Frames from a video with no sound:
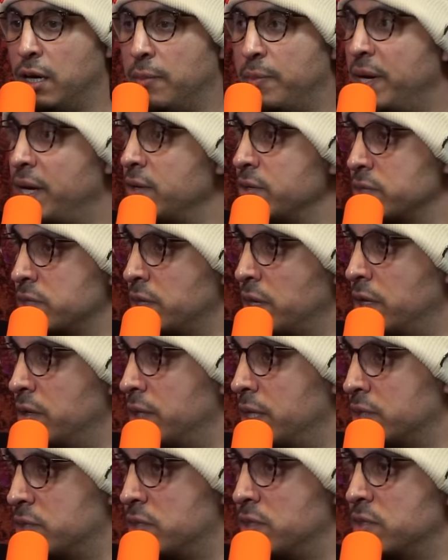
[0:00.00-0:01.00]
uh,
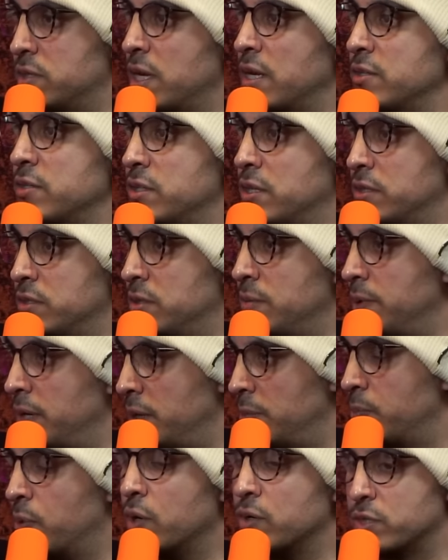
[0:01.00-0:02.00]
Palestine. That's disgusting to
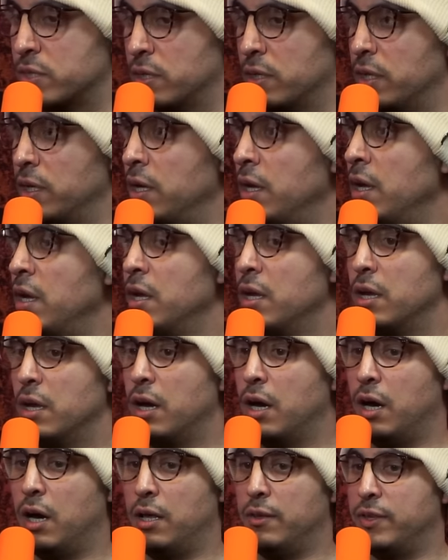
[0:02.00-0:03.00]
me personally.
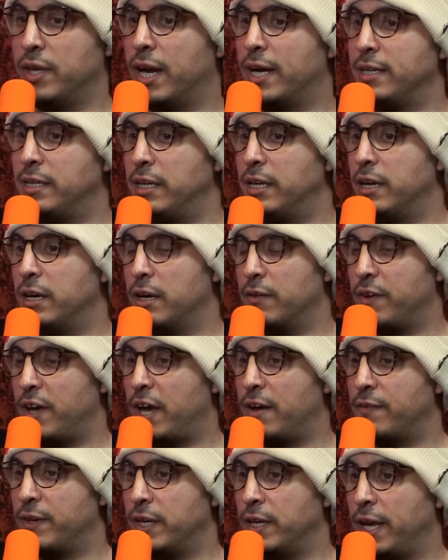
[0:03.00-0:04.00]
Mm-hmm. Uh, the idea of
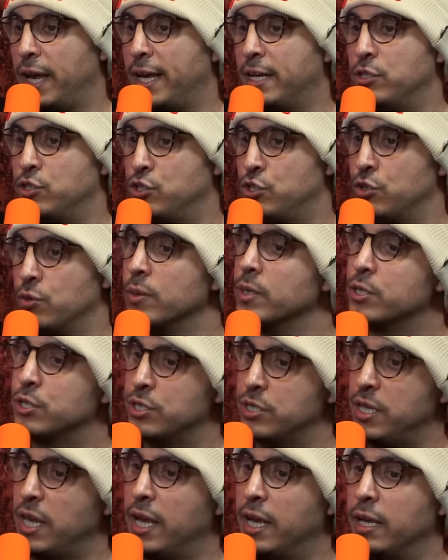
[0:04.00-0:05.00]
having a
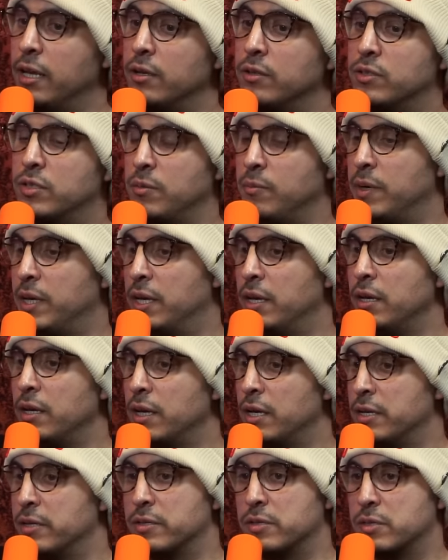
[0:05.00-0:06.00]
Jewish state to
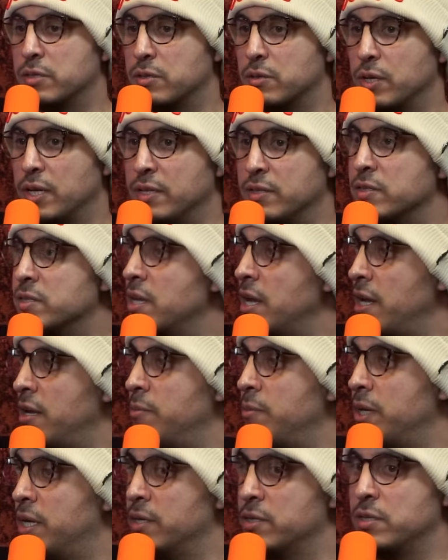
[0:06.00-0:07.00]
me is
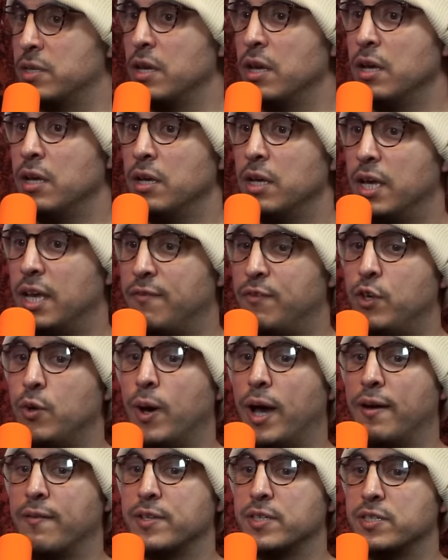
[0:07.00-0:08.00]
insane because if
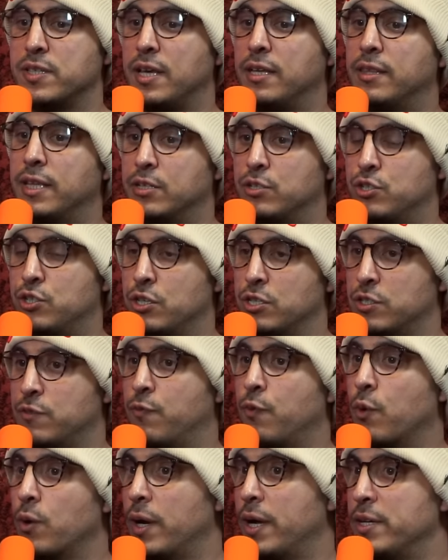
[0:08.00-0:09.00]
you have a state that's
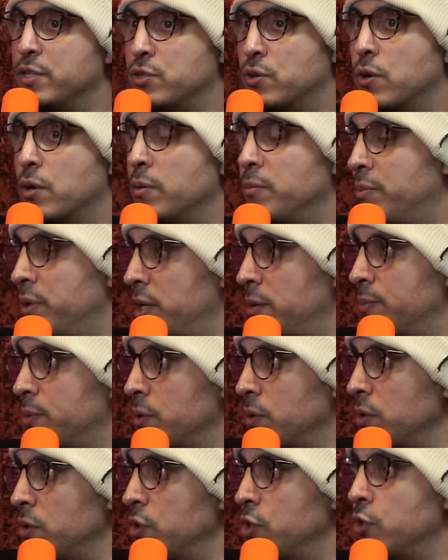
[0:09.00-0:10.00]
just for a certain
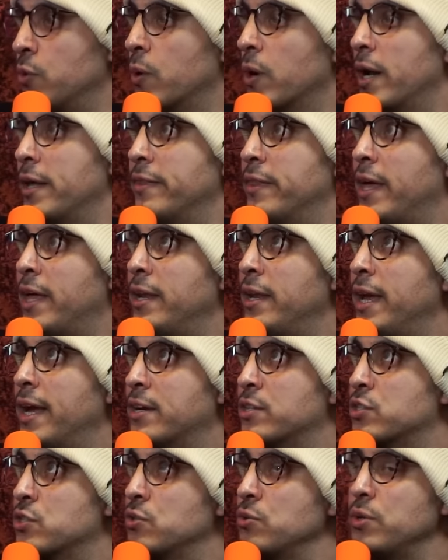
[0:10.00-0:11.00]
people, you are then
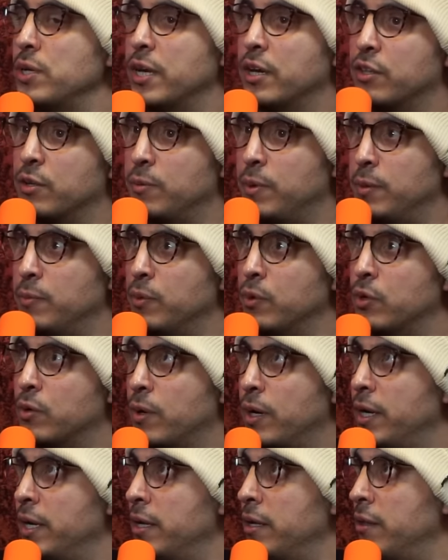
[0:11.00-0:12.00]
excluding other people,
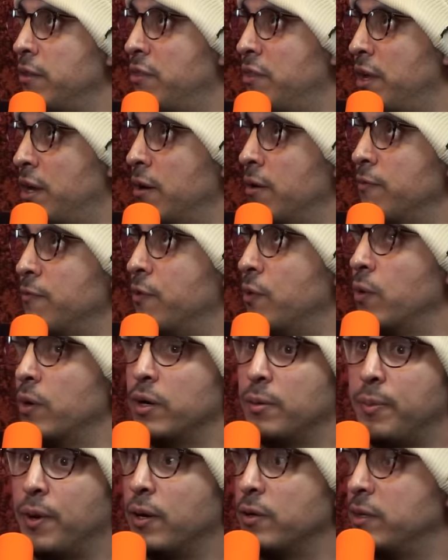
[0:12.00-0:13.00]
creating
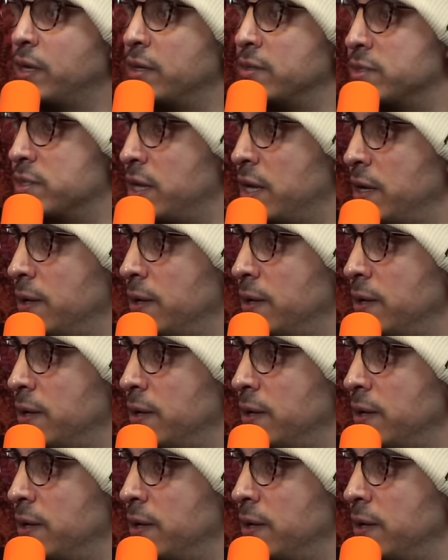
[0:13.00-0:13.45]
therefore an apartheid